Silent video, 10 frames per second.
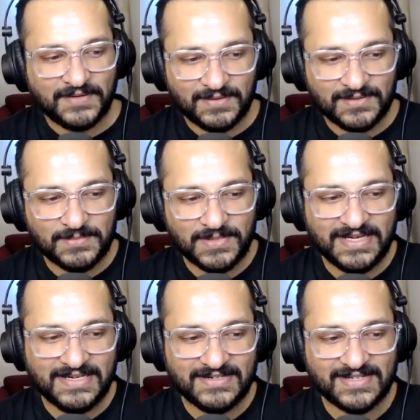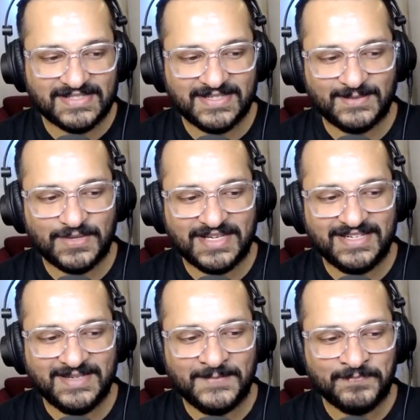found this pretty interesting,
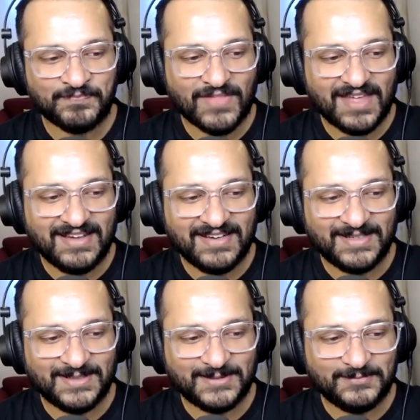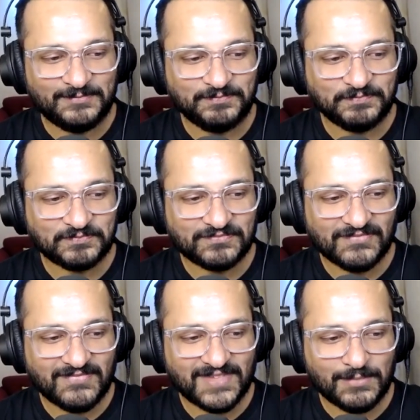um,
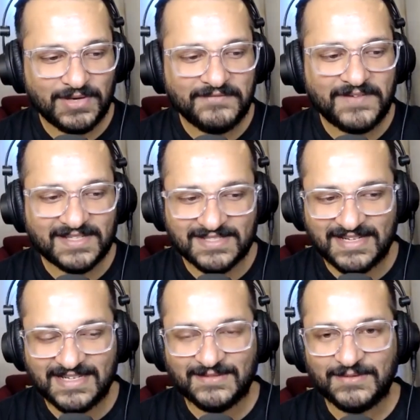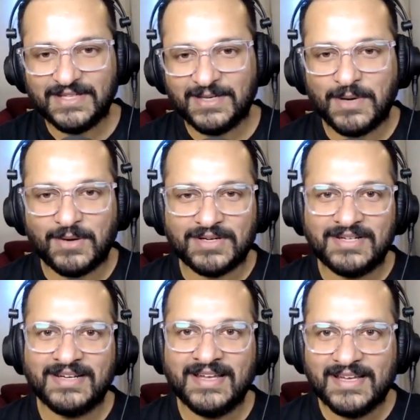pretty fascinating if you think about
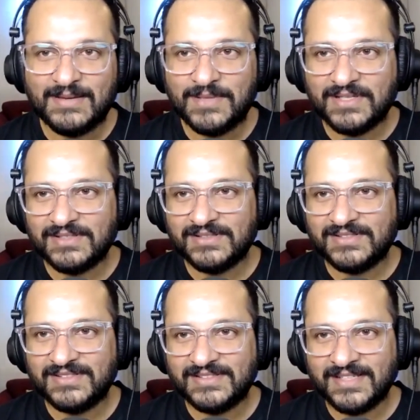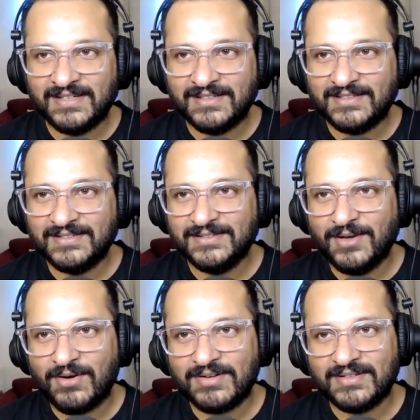it, because
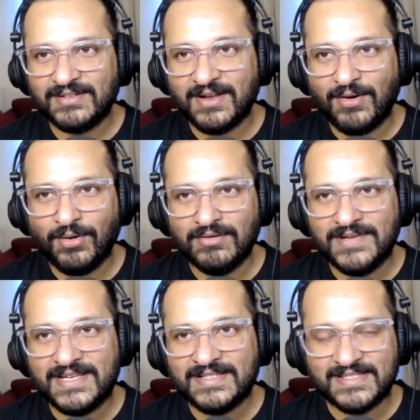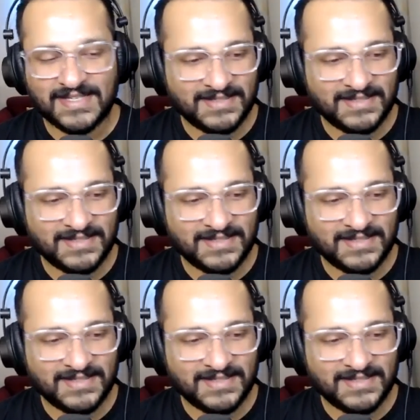not always